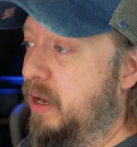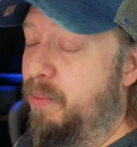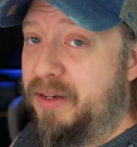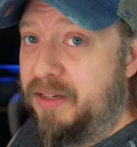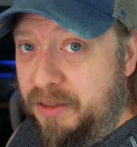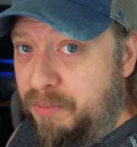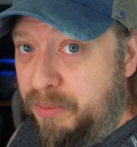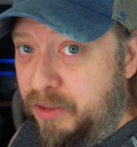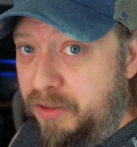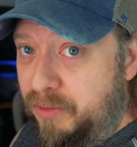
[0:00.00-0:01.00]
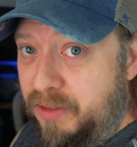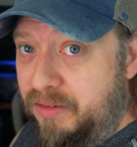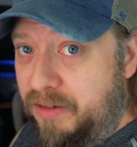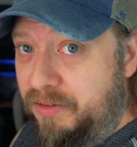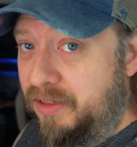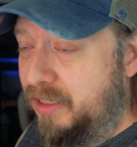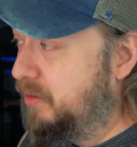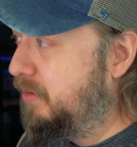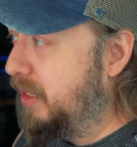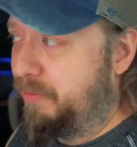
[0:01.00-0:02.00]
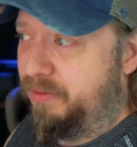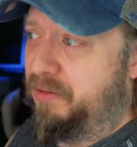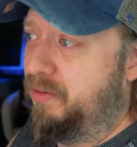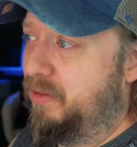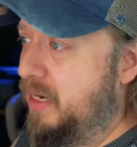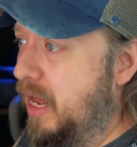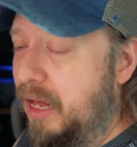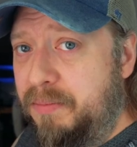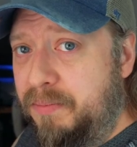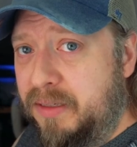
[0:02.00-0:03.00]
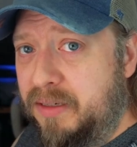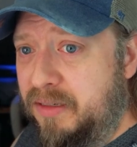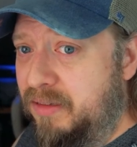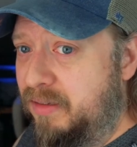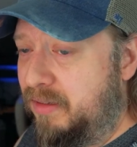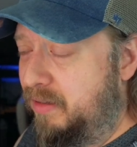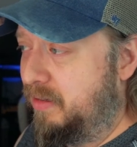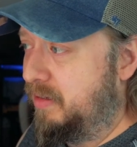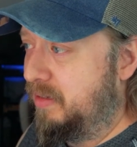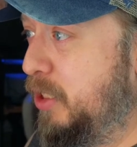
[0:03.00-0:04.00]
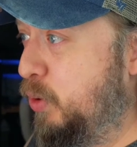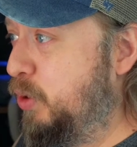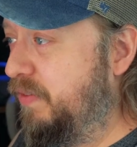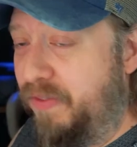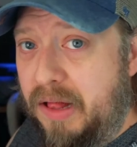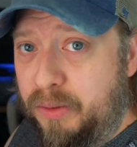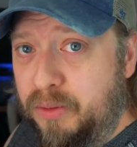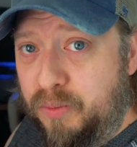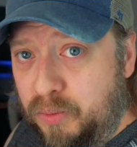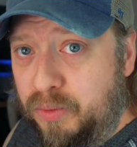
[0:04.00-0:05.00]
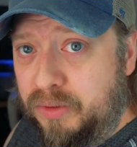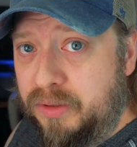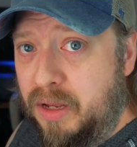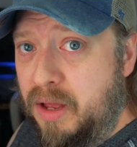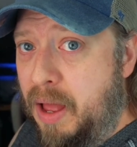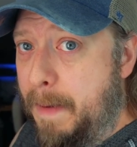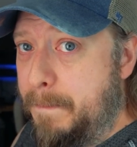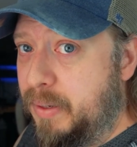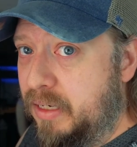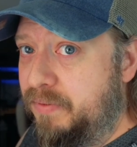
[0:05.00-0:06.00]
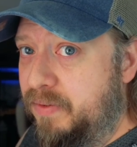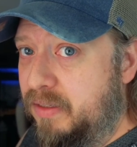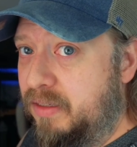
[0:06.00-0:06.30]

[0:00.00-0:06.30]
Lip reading: am I telling people to do things that are illegal? Absolutely not, because you should follow the rules. But if it's